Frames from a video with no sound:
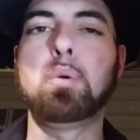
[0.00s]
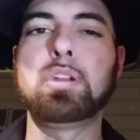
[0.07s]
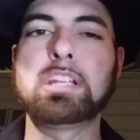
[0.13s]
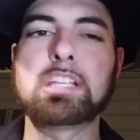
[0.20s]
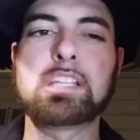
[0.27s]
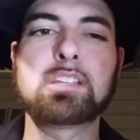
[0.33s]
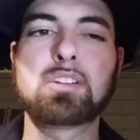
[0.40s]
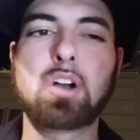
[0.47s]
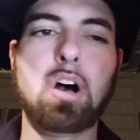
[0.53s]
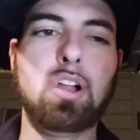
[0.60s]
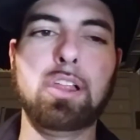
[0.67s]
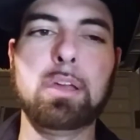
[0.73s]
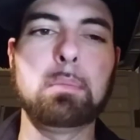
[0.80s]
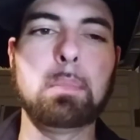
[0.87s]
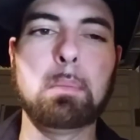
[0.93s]
wouldn't
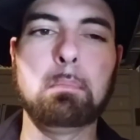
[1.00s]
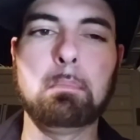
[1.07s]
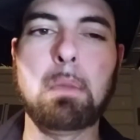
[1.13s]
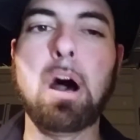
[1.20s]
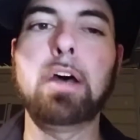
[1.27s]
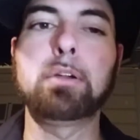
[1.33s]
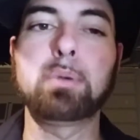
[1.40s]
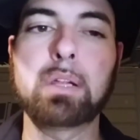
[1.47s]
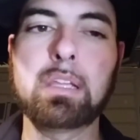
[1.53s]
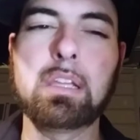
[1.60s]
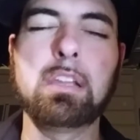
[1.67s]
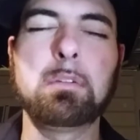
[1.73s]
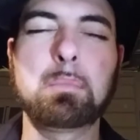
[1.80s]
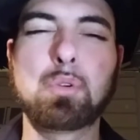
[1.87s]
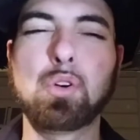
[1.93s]
call him a moderate
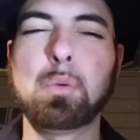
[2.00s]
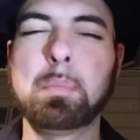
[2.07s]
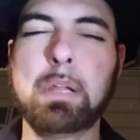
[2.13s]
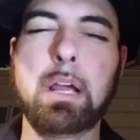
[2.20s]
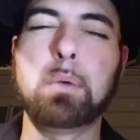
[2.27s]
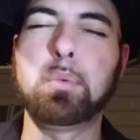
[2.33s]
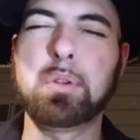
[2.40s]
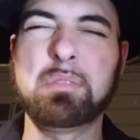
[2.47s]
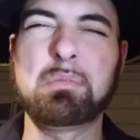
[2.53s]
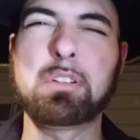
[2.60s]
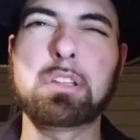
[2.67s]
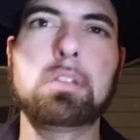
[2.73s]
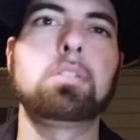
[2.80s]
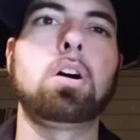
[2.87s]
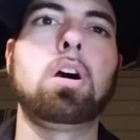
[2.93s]
liberal, but I wouldn't
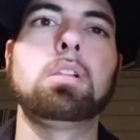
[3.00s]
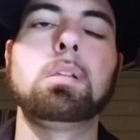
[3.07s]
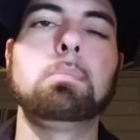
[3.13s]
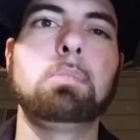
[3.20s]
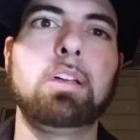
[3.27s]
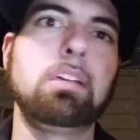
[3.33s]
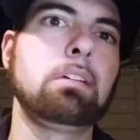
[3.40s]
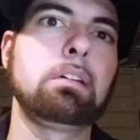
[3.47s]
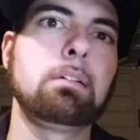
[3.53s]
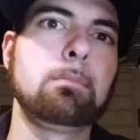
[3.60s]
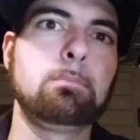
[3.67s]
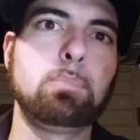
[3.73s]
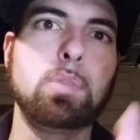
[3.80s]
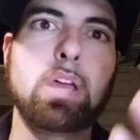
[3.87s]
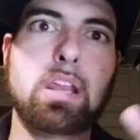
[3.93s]
really call him like
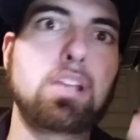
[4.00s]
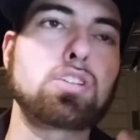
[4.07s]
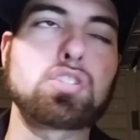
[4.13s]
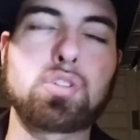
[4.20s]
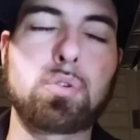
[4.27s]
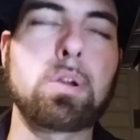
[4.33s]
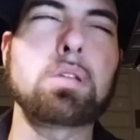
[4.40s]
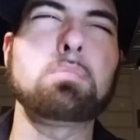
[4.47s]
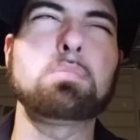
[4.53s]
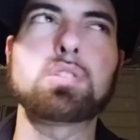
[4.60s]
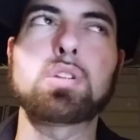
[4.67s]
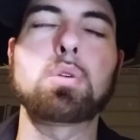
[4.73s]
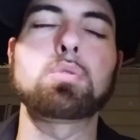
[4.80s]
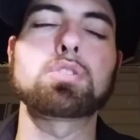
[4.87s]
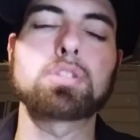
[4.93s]
an extreme
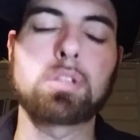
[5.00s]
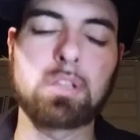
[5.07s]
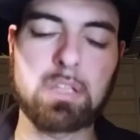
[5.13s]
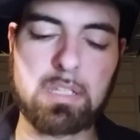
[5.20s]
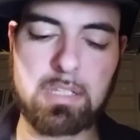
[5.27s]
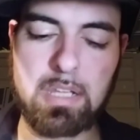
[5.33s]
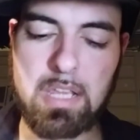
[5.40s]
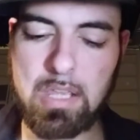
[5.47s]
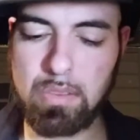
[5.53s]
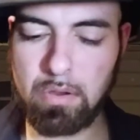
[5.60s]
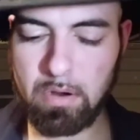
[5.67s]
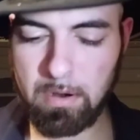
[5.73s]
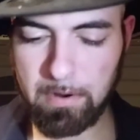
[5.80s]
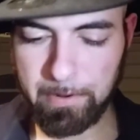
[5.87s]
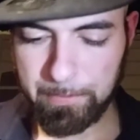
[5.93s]
socialist
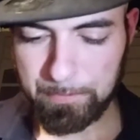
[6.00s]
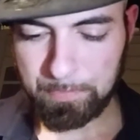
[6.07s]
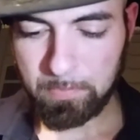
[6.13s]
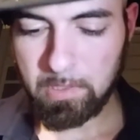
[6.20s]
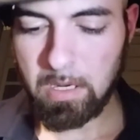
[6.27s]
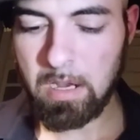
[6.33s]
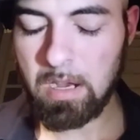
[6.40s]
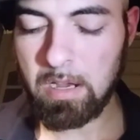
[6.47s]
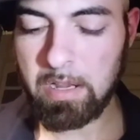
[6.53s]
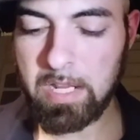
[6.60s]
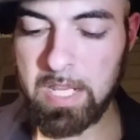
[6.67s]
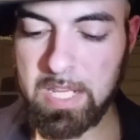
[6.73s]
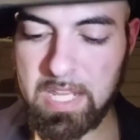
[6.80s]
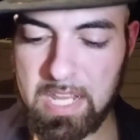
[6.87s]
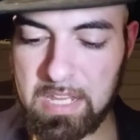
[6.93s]
either.
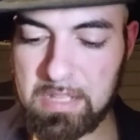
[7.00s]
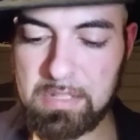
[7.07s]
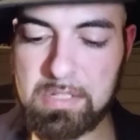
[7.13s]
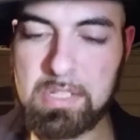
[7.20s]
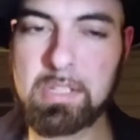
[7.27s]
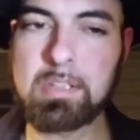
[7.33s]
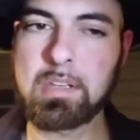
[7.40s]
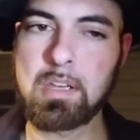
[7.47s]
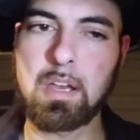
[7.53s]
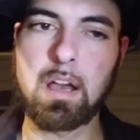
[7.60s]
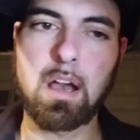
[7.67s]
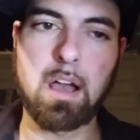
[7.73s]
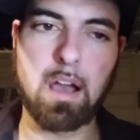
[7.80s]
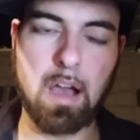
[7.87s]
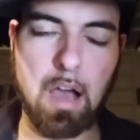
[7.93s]
He is
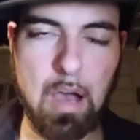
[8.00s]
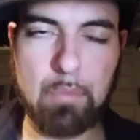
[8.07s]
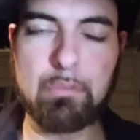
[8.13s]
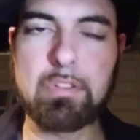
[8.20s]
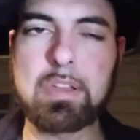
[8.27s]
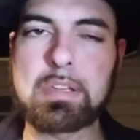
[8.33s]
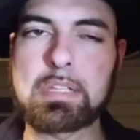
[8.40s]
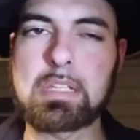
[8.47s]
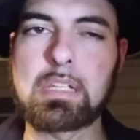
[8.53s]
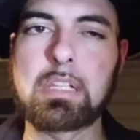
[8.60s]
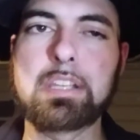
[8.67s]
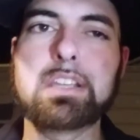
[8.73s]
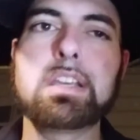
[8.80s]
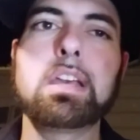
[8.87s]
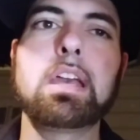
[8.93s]

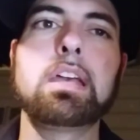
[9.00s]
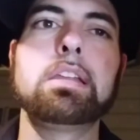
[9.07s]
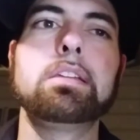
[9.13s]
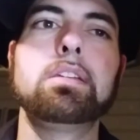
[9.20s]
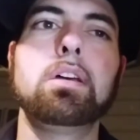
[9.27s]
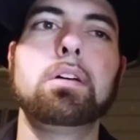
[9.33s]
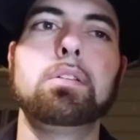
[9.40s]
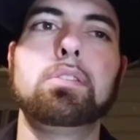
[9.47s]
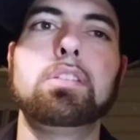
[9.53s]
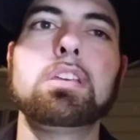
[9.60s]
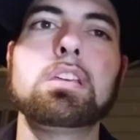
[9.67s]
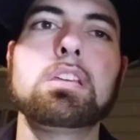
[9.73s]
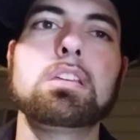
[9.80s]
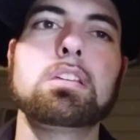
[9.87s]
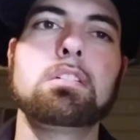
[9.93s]
obviously in
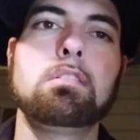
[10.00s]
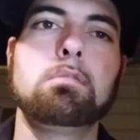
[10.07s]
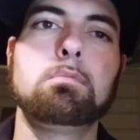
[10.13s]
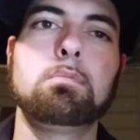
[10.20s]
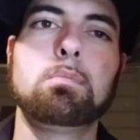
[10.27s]
the